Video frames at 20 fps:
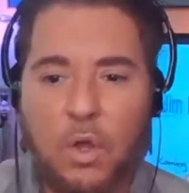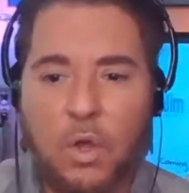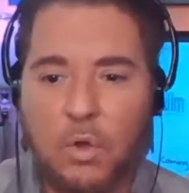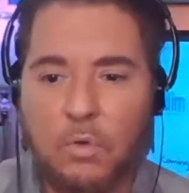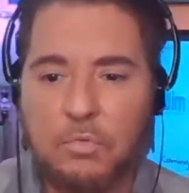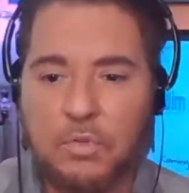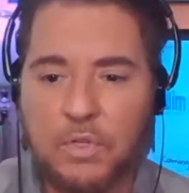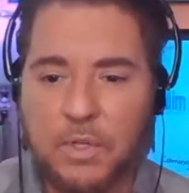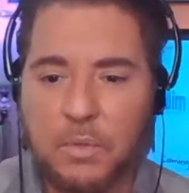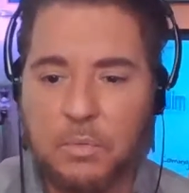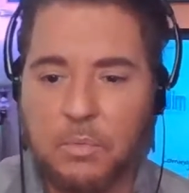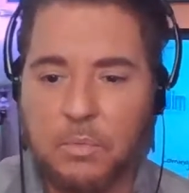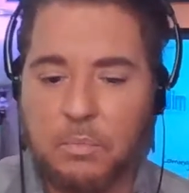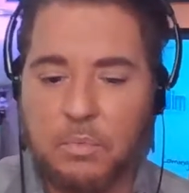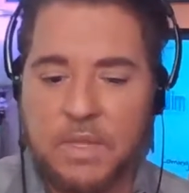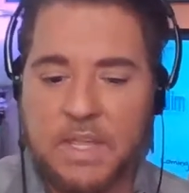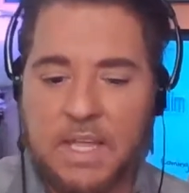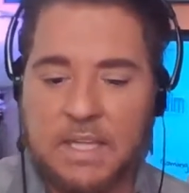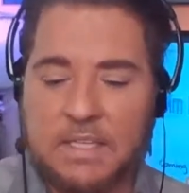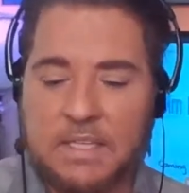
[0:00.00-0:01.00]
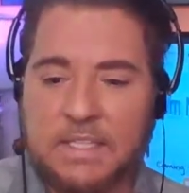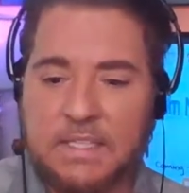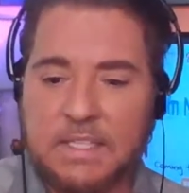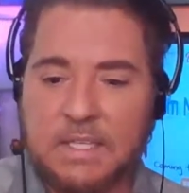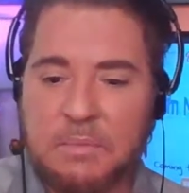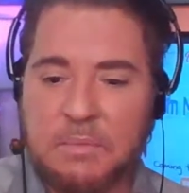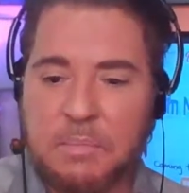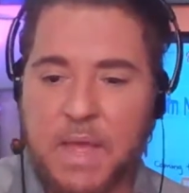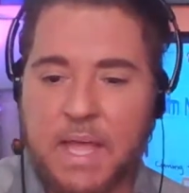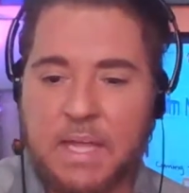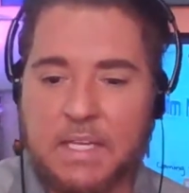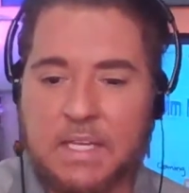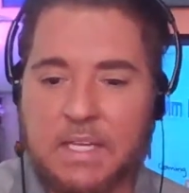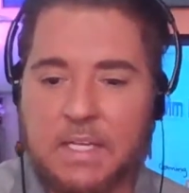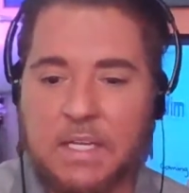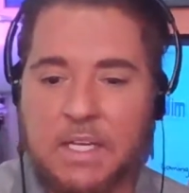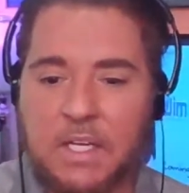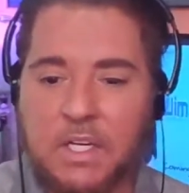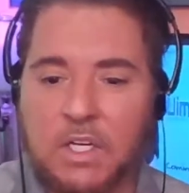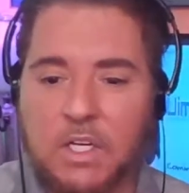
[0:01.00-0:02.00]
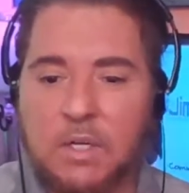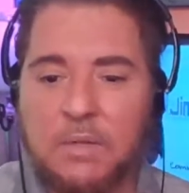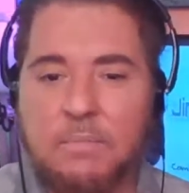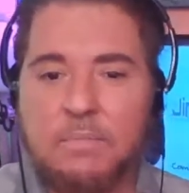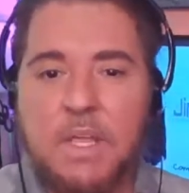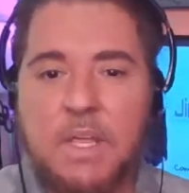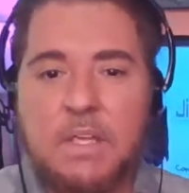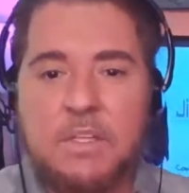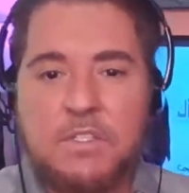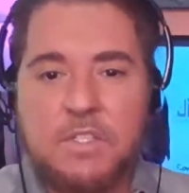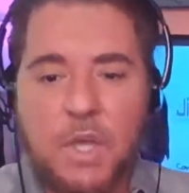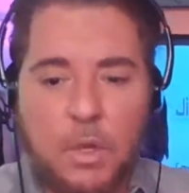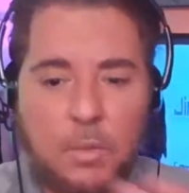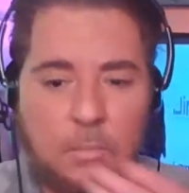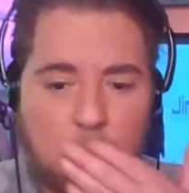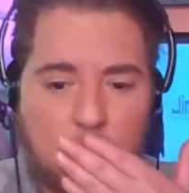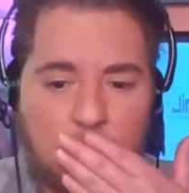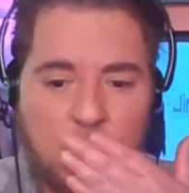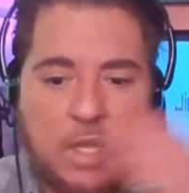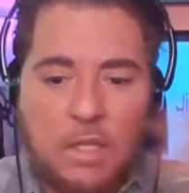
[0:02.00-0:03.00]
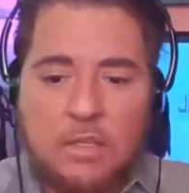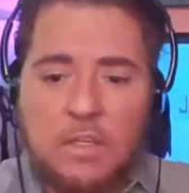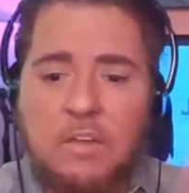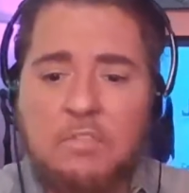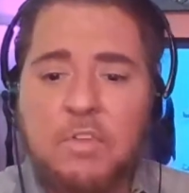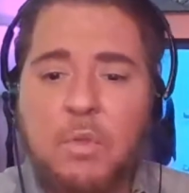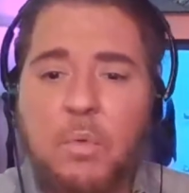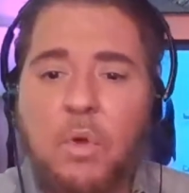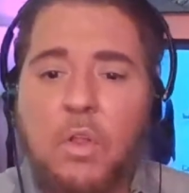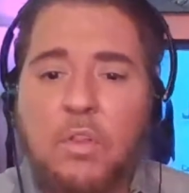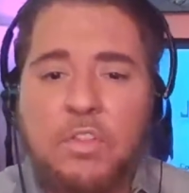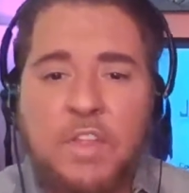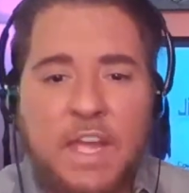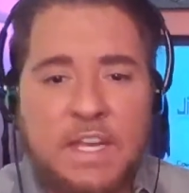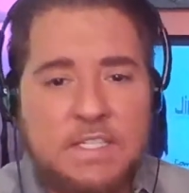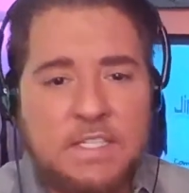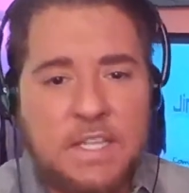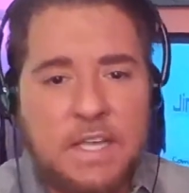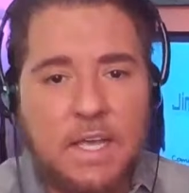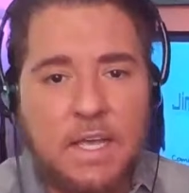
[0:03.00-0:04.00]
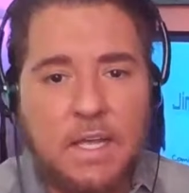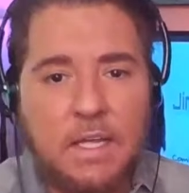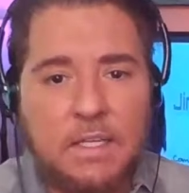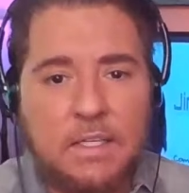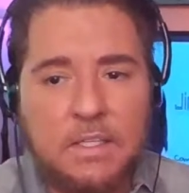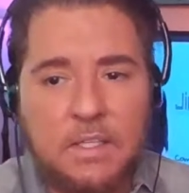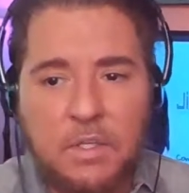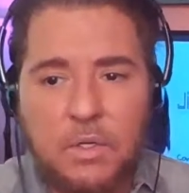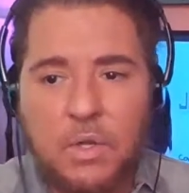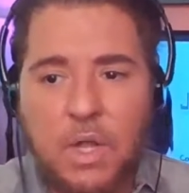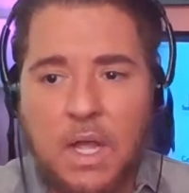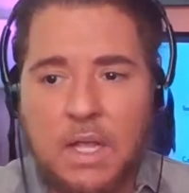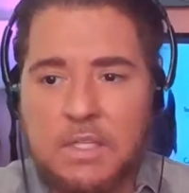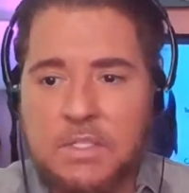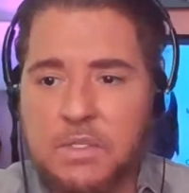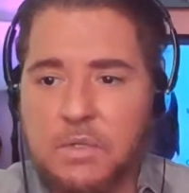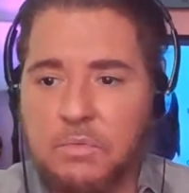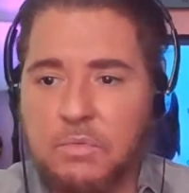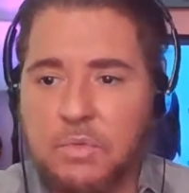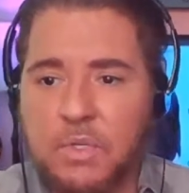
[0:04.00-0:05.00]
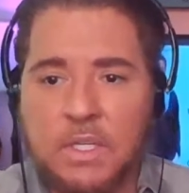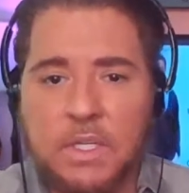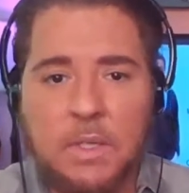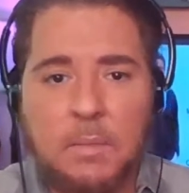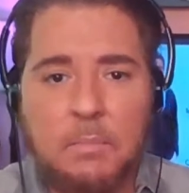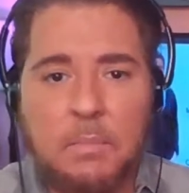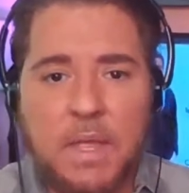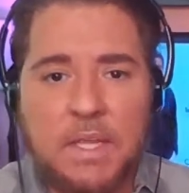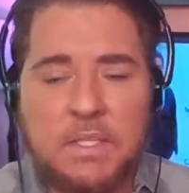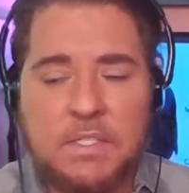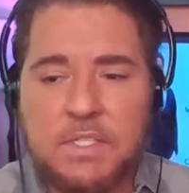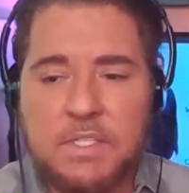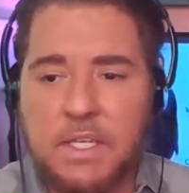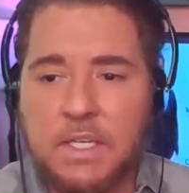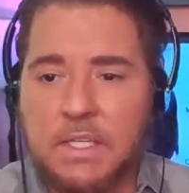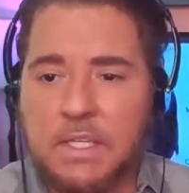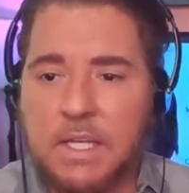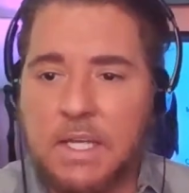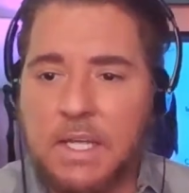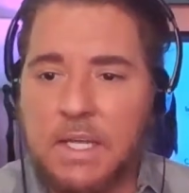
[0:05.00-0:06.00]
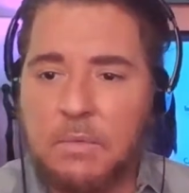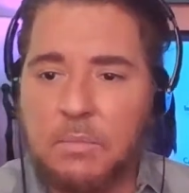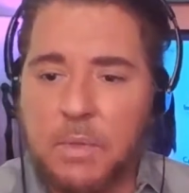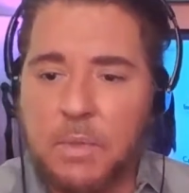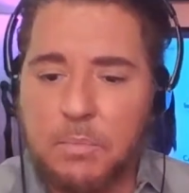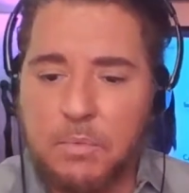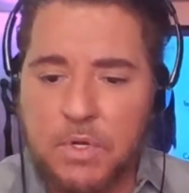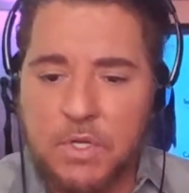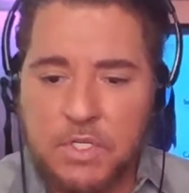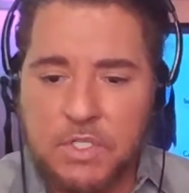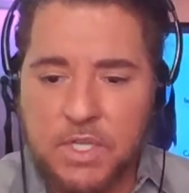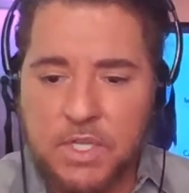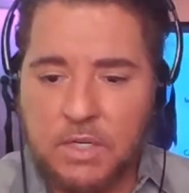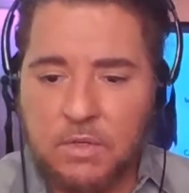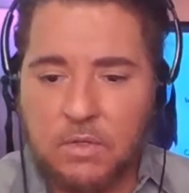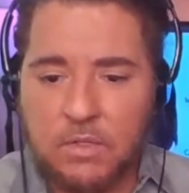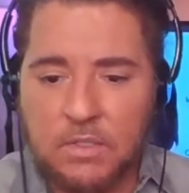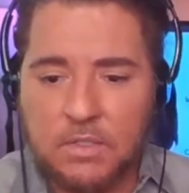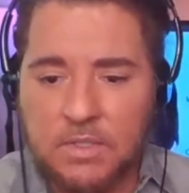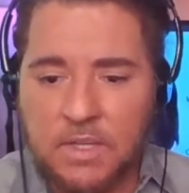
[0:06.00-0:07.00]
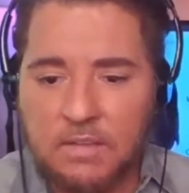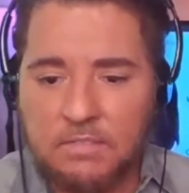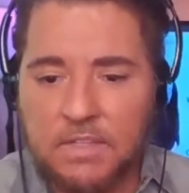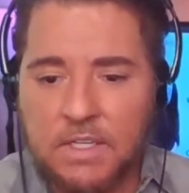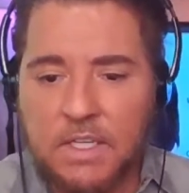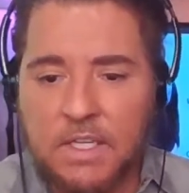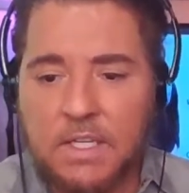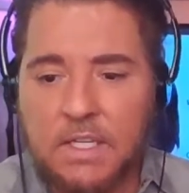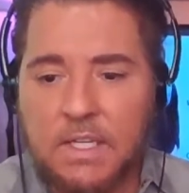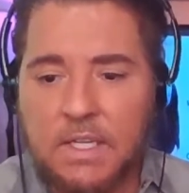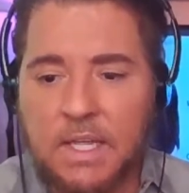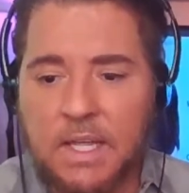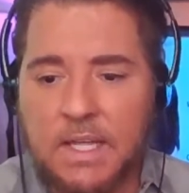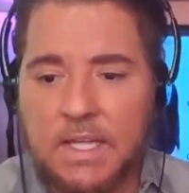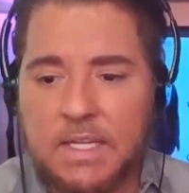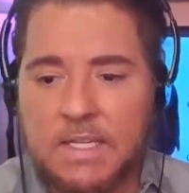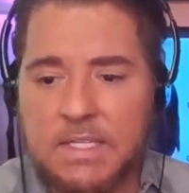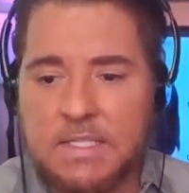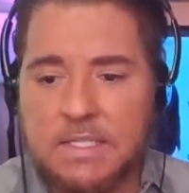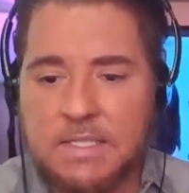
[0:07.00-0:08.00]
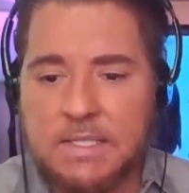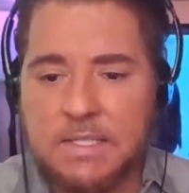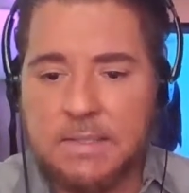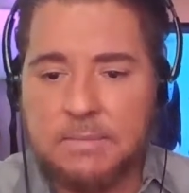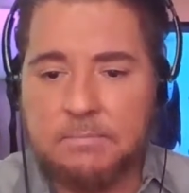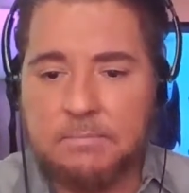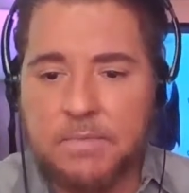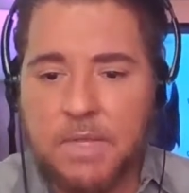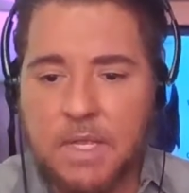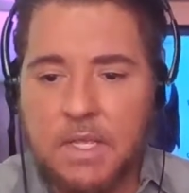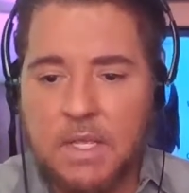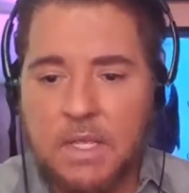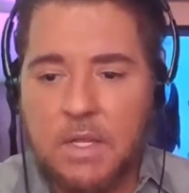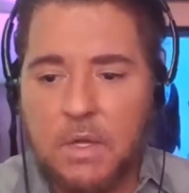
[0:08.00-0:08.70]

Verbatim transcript: Hopefully, we'll get Linlin back in here. So, Love you all. Thanks, gang. You guys are really amazing, and we appreciate all the levity. And um,